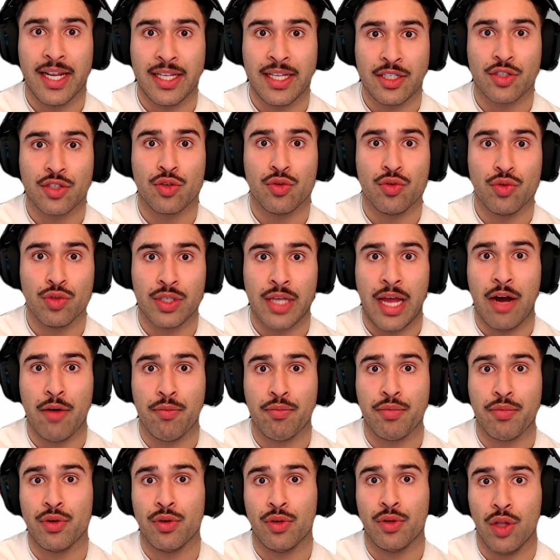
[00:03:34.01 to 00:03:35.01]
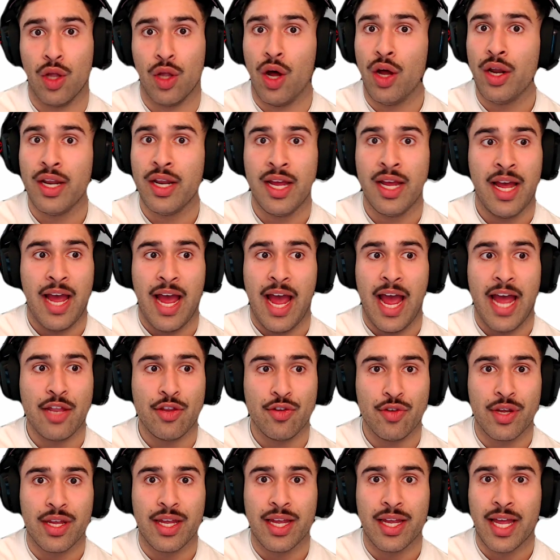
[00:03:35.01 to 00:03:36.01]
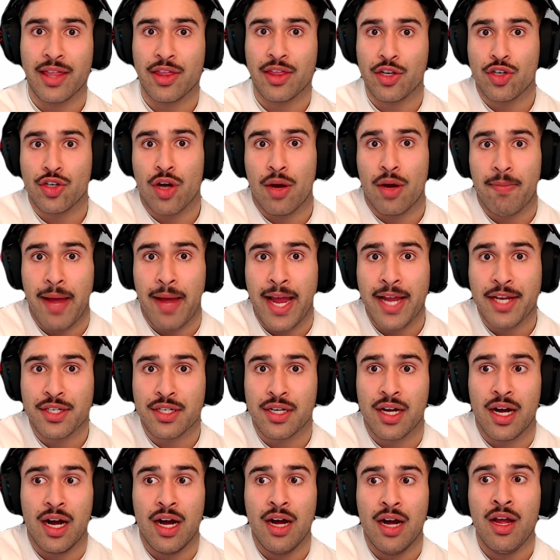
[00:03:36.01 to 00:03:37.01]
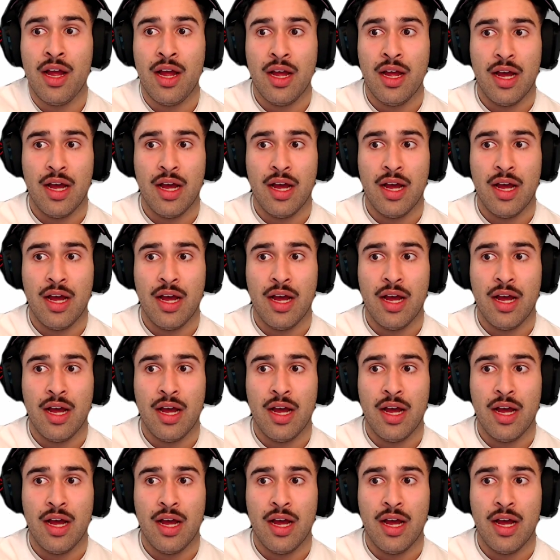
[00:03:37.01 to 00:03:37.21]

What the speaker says: and schools help you a lot, and you can get the top ATAR.